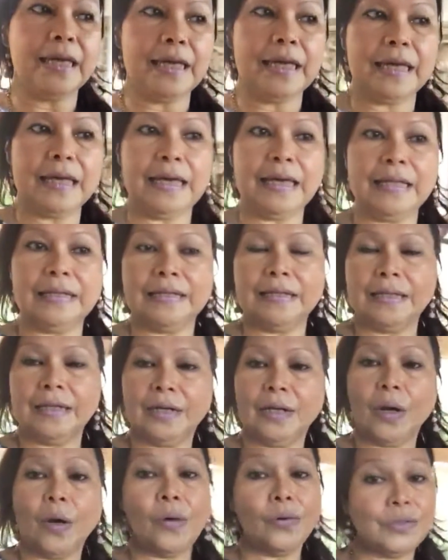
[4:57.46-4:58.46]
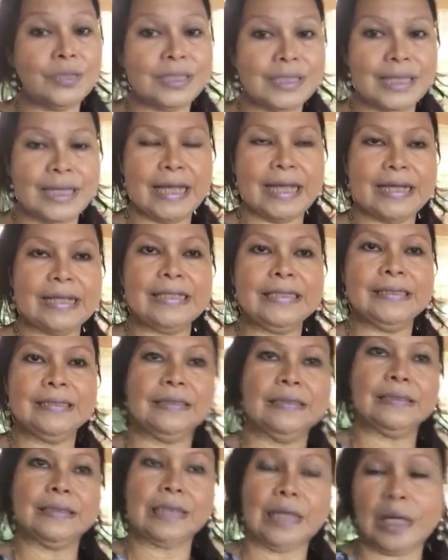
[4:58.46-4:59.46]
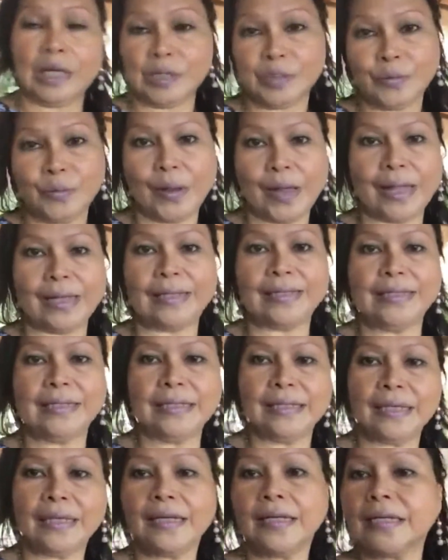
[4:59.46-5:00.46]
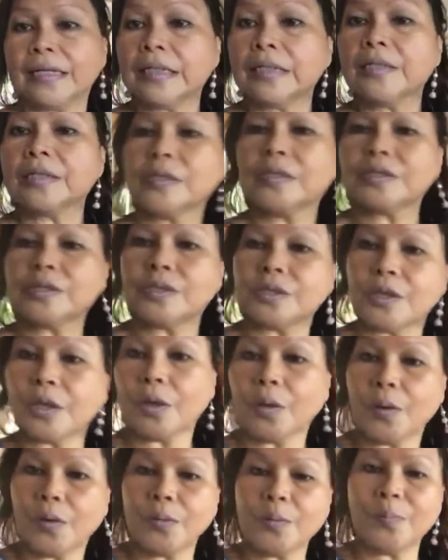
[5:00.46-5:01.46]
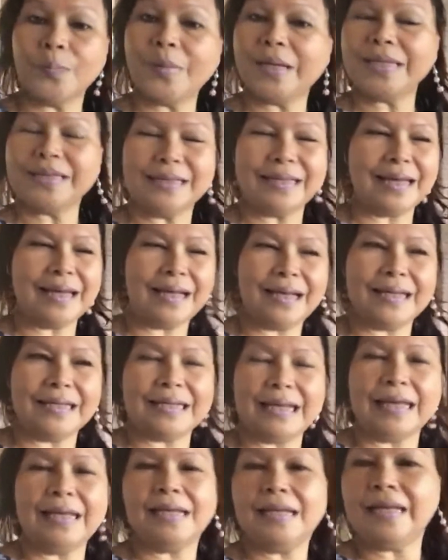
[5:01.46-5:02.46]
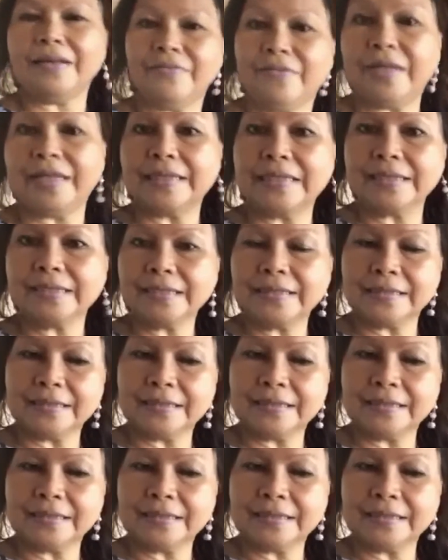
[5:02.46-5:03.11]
and the hosting as well. So, but I love it.